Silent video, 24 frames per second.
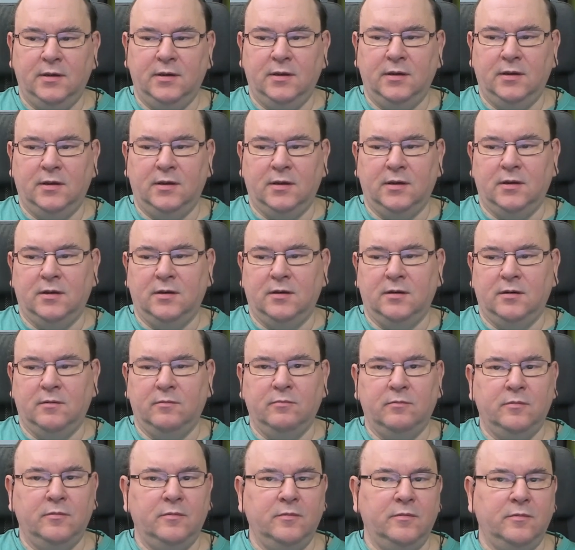Uh,
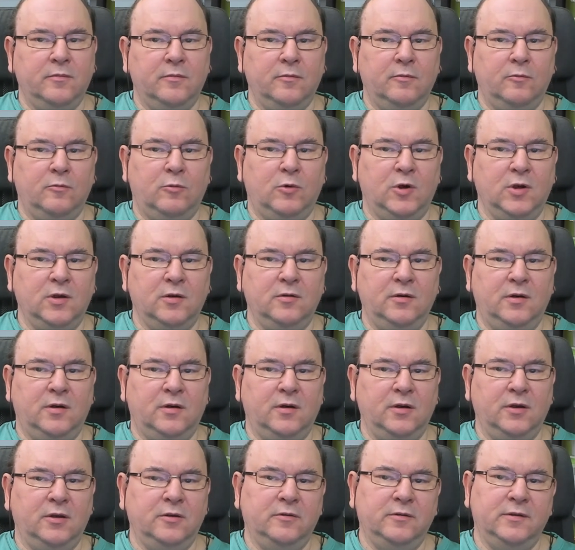one could
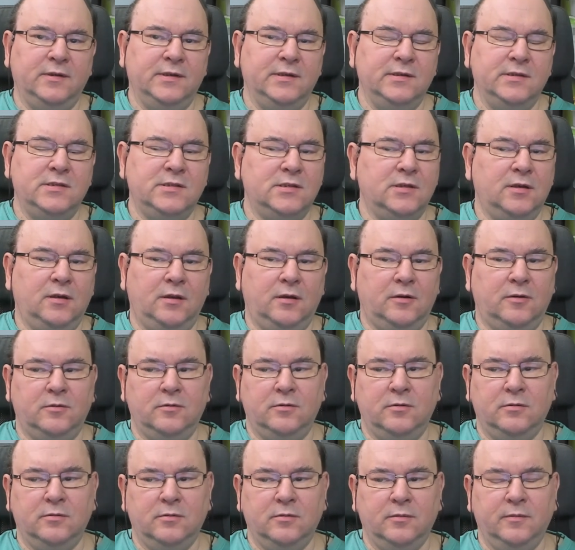argue that it's slow
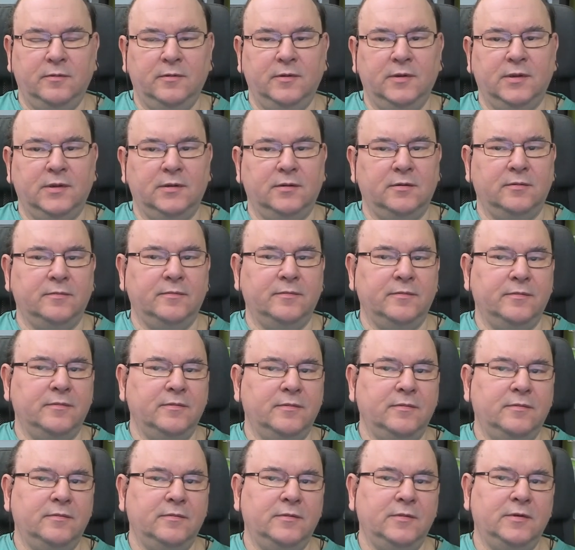um,
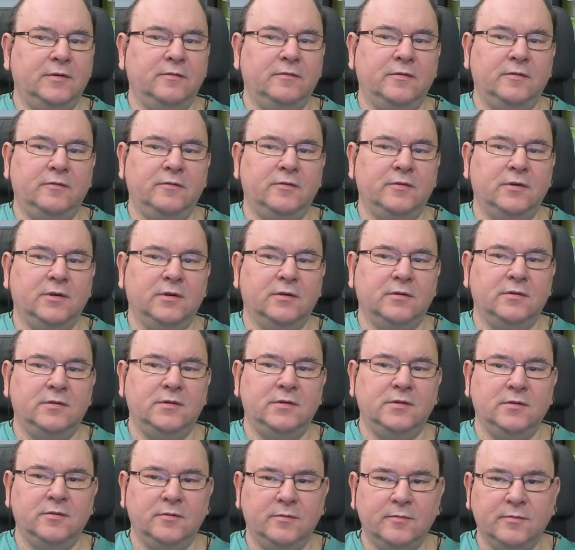if you're going
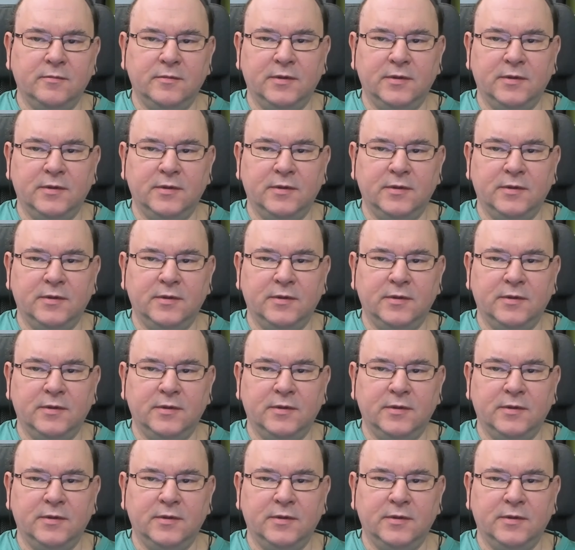to you